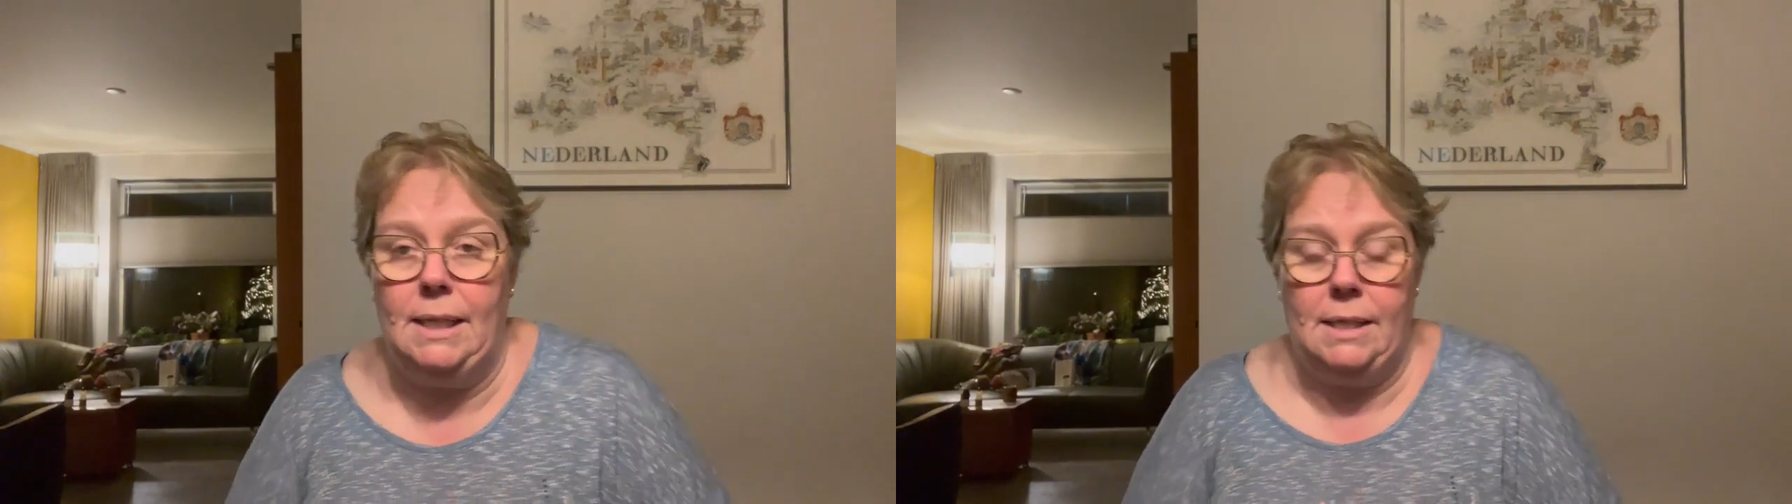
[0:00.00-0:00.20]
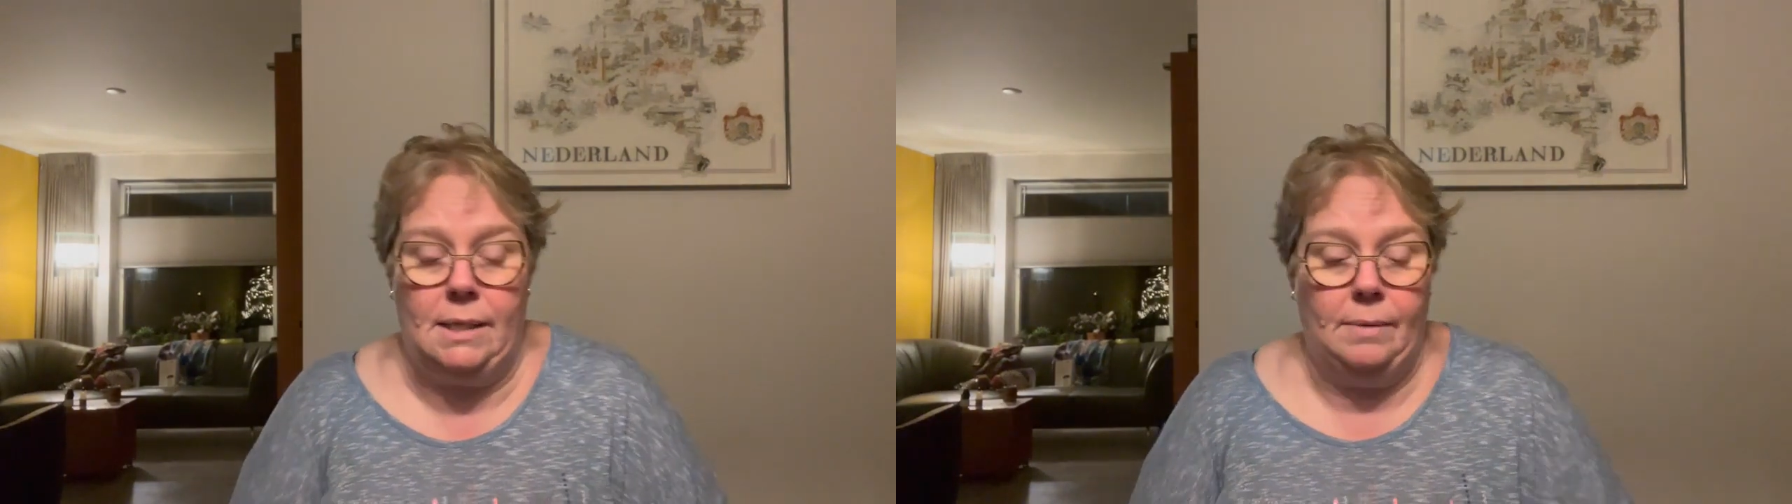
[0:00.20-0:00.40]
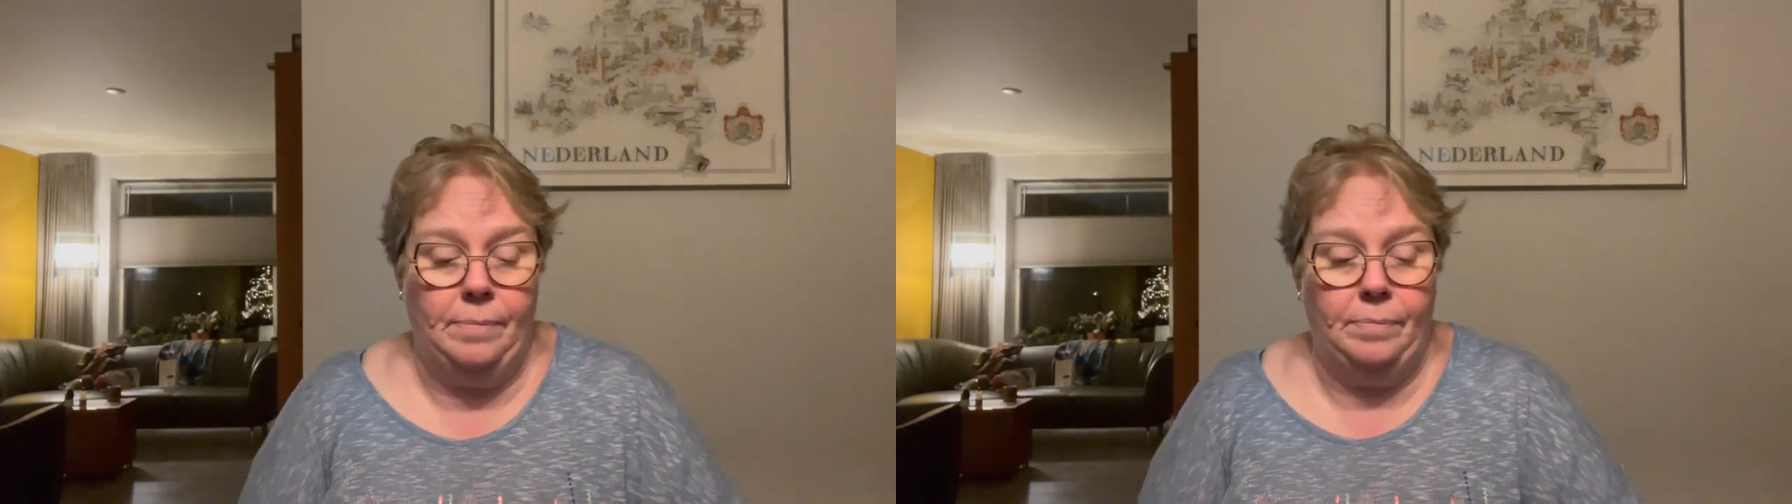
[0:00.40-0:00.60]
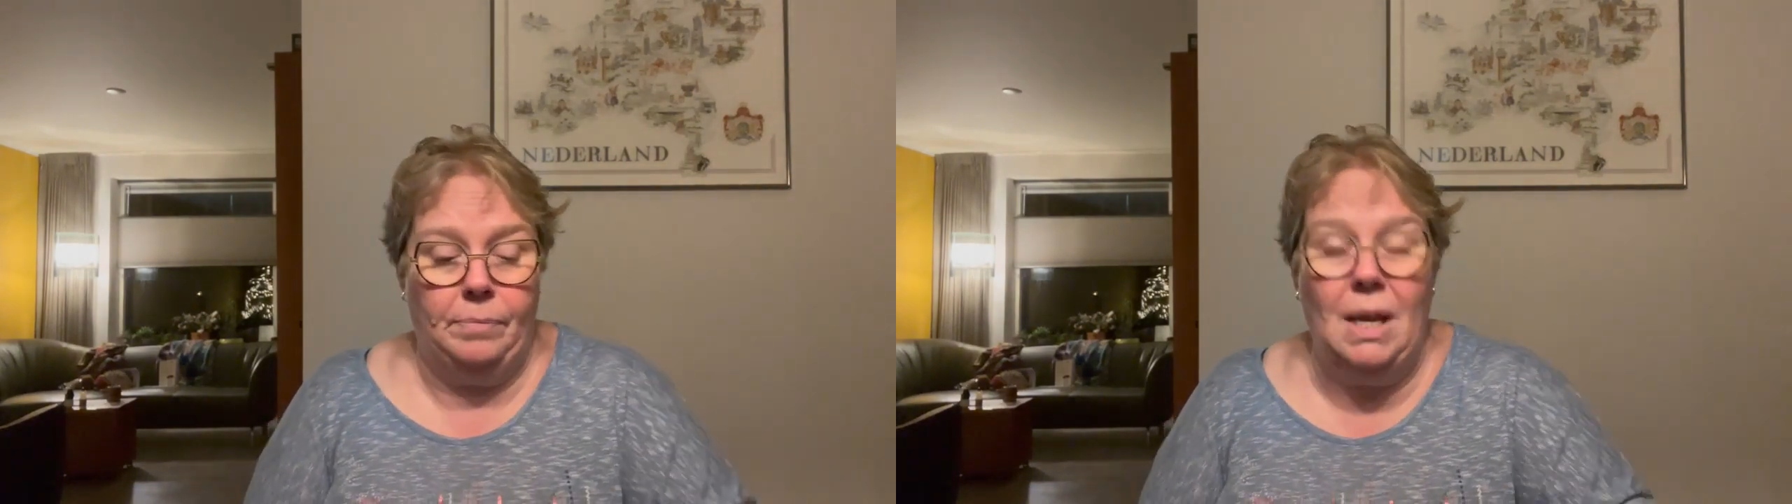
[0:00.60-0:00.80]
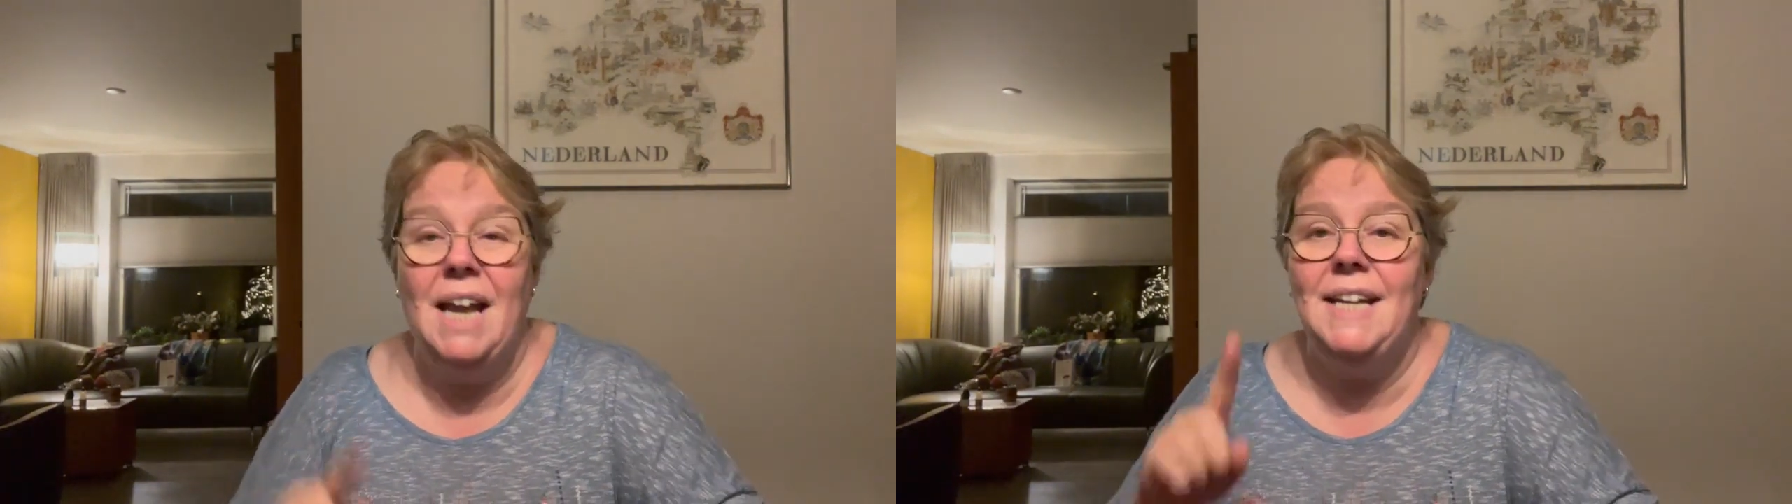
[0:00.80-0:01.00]
it.
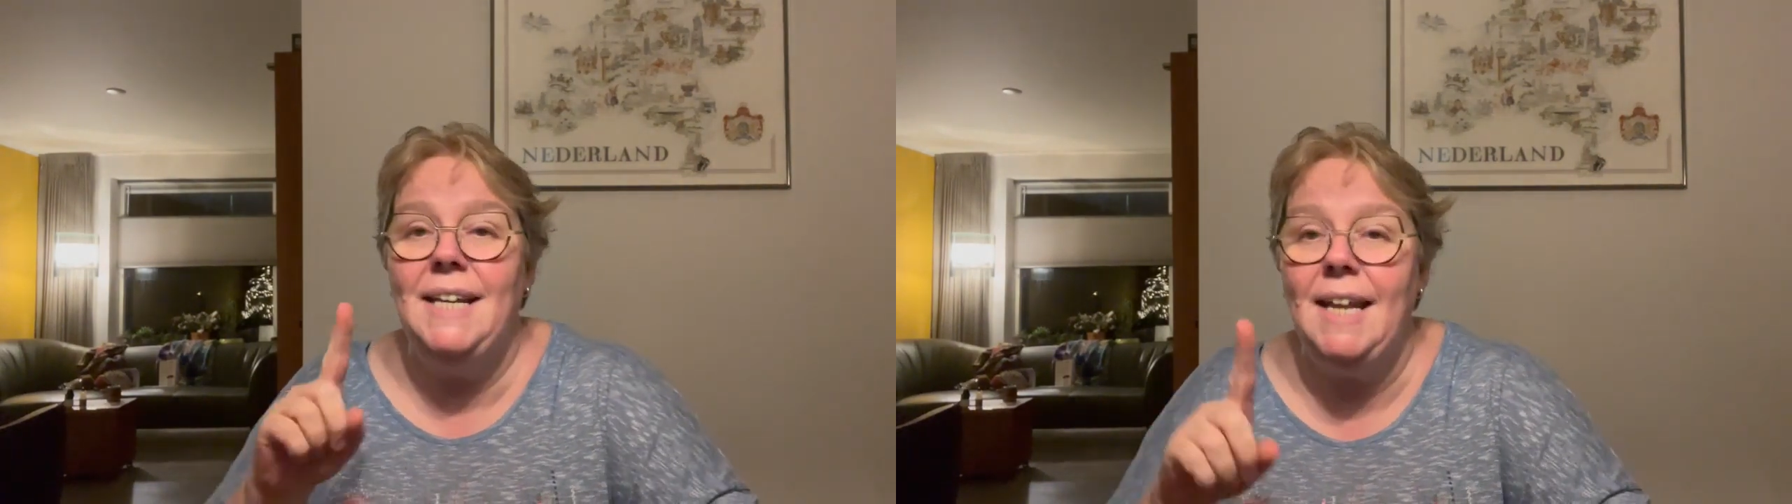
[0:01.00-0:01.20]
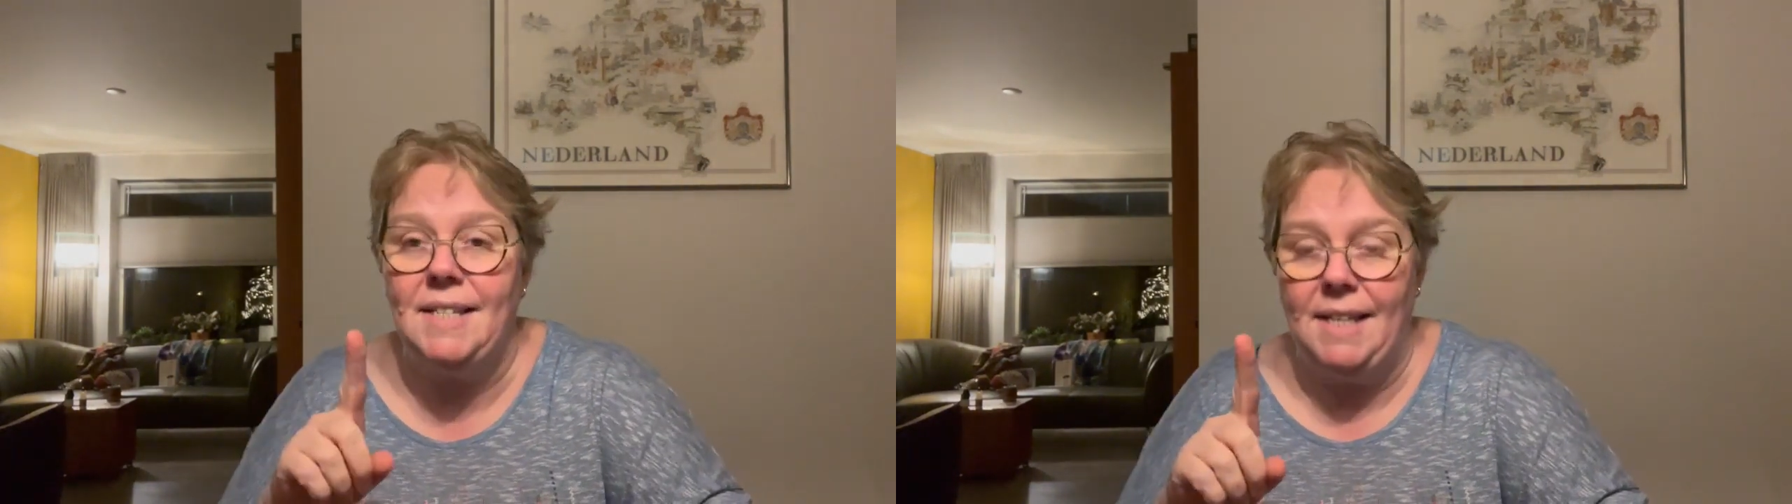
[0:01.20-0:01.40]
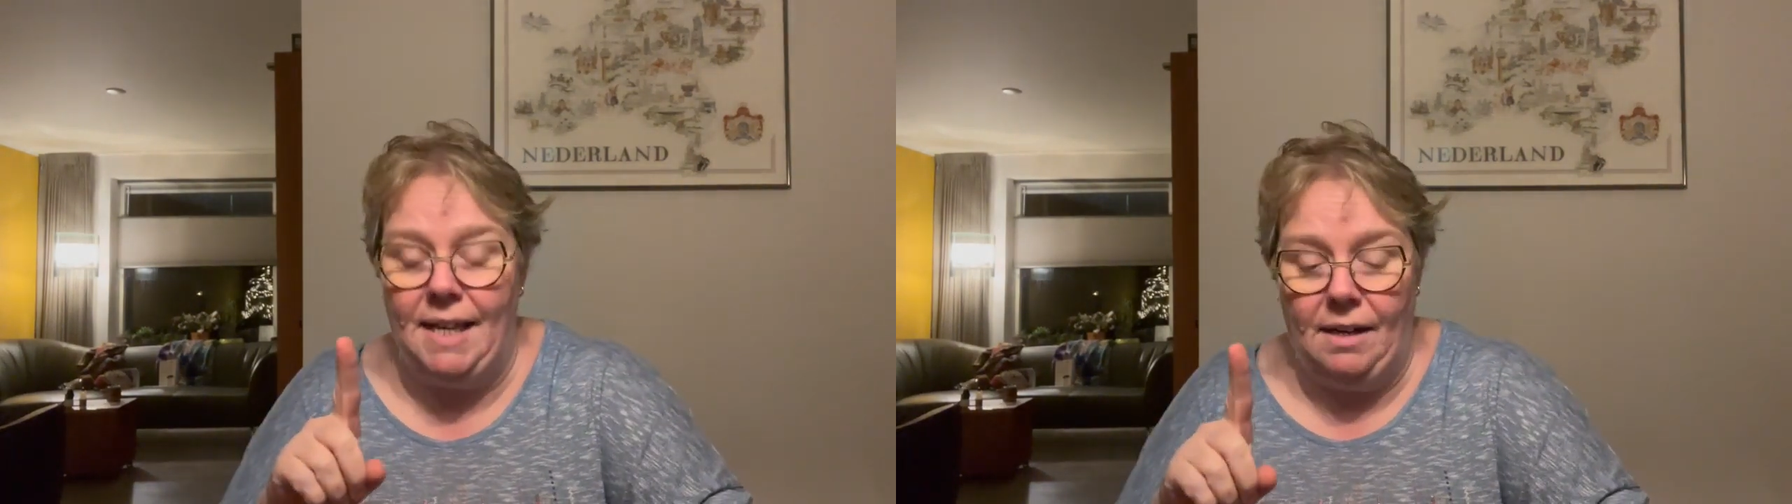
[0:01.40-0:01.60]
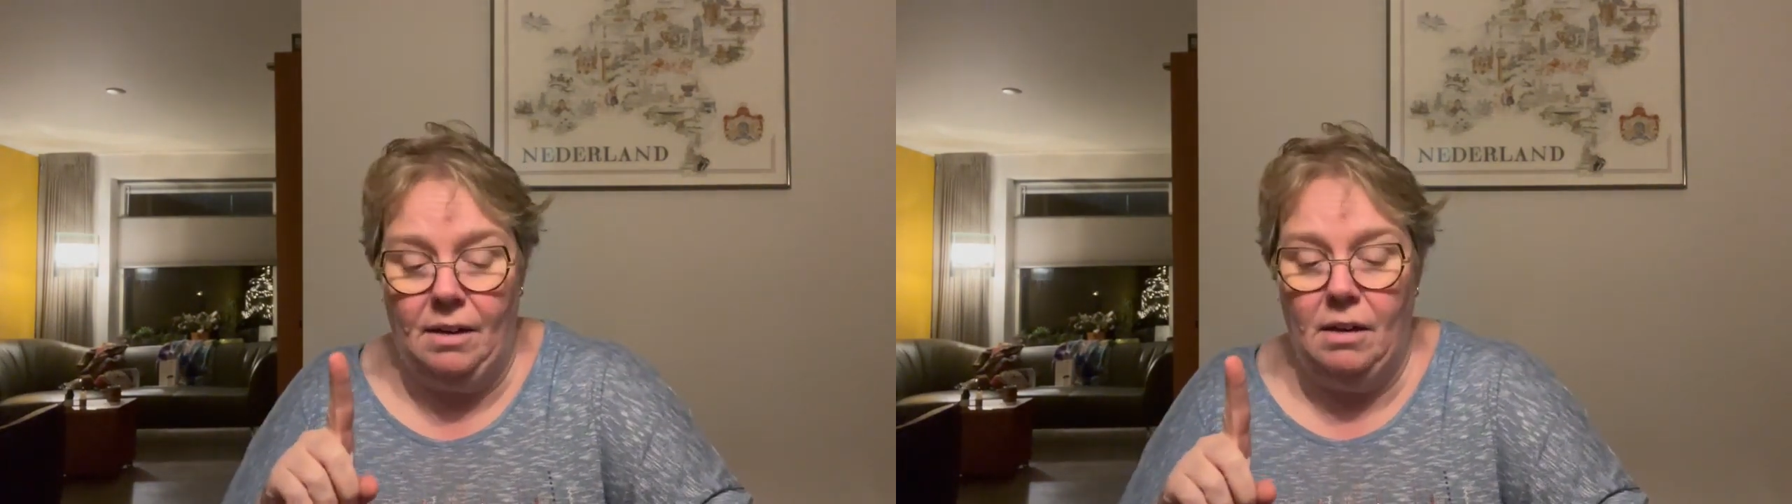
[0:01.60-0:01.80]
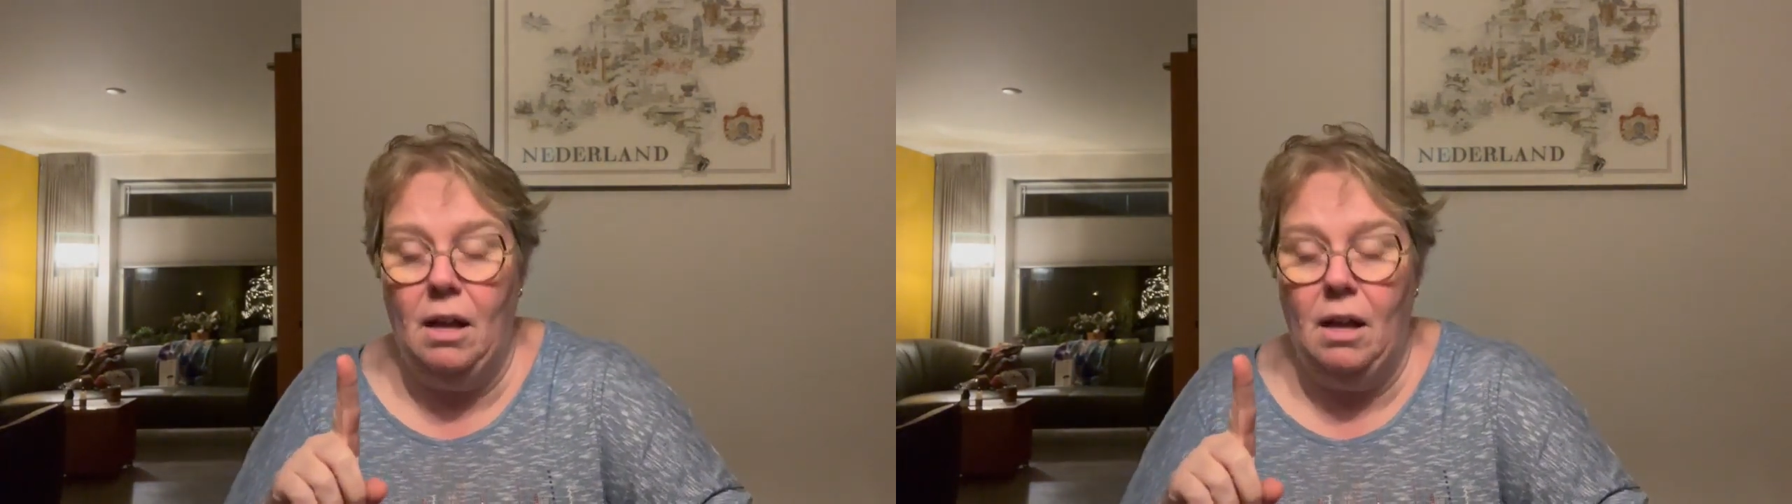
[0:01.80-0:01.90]
Knitting.